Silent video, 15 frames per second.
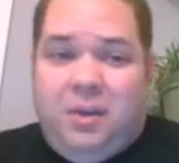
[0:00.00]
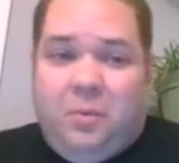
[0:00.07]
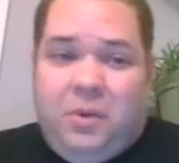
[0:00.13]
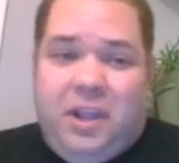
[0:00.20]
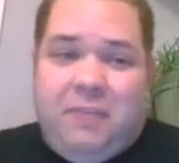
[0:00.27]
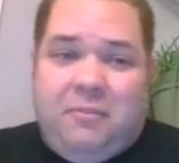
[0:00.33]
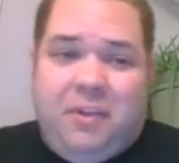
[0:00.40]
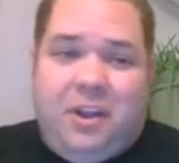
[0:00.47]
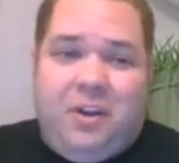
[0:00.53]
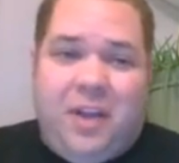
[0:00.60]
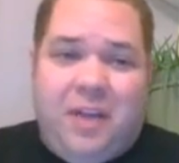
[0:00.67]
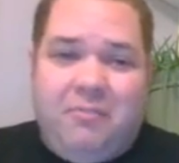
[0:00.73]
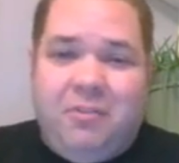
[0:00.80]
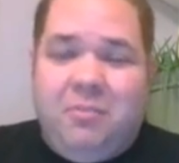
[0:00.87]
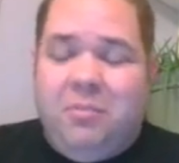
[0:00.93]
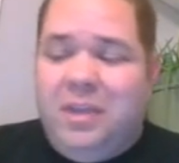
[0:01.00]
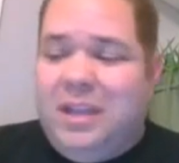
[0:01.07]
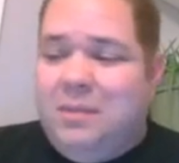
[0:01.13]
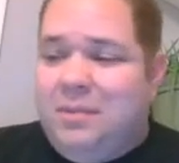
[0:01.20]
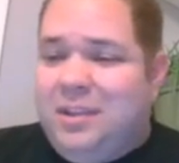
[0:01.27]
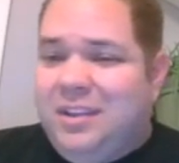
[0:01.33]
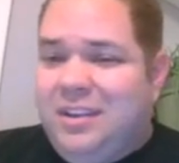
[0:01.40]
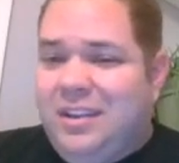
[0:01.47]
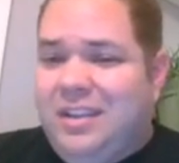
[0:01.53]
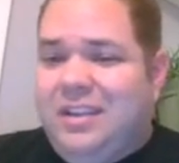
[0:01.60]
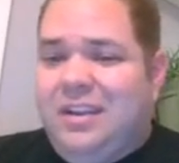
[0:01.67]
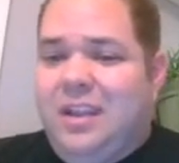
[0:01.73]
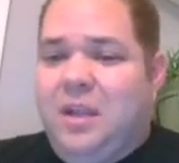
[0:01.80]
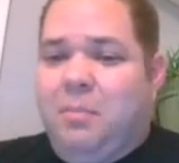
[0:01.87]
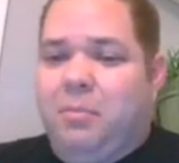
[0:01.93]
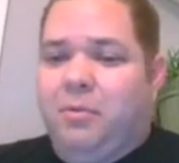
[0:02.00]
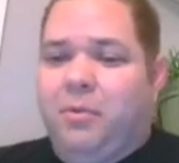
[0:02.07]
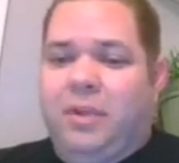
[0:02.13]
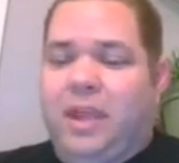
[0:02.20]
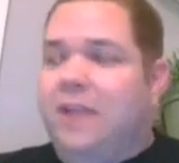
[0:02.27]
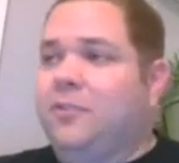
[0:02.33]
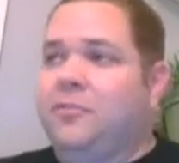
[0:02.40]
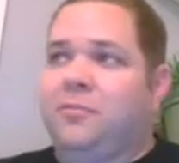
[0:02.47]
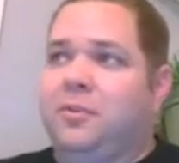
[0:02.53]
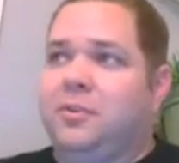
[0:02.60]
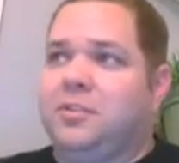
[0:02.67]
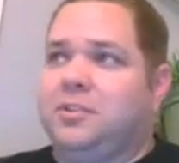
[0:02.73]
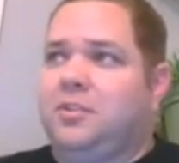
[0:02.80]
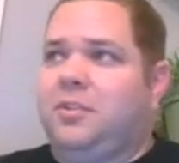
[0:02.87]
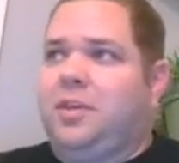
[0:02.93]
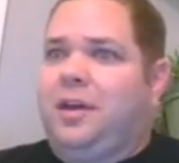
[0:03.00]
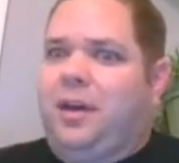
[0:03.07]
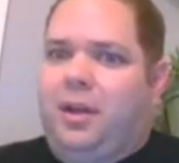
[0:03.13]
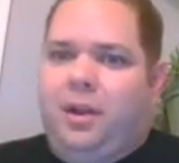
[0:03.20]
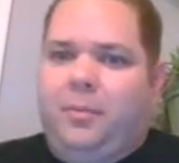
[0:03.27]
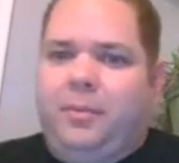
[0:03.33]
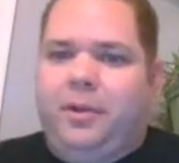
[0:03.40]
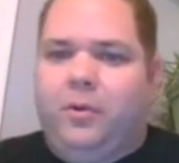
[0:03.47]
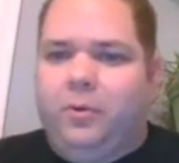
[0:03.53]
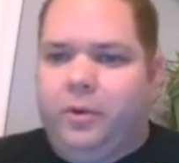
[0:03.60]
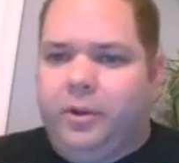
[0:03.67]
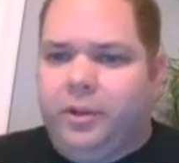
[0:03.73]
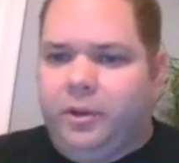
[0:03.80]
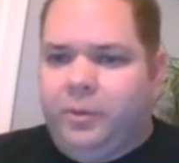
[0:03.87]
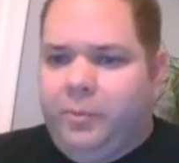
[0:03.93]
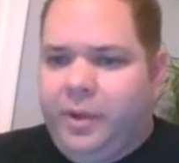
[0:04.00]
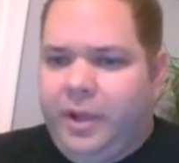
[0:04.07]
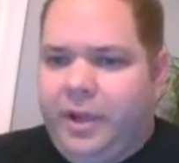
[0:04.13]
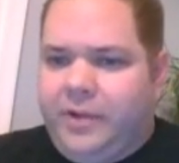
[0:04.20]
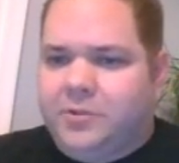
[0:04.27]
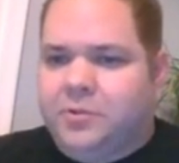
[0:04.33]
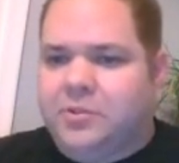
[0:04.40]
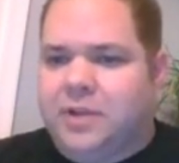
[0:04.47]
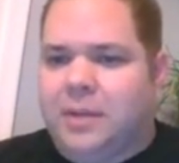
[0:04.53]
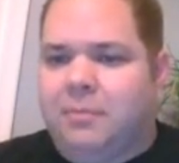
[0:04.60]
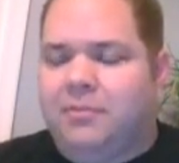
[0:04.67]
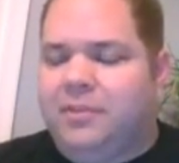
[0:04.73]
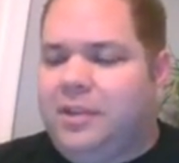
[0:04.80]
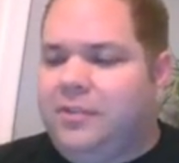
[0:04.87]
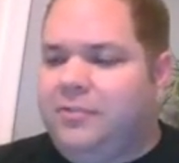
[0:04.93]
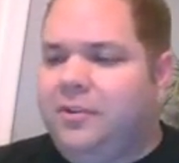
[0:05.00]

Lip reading: wife and I are having a baby in April. I can't just focus on that. I mean, or my actual job of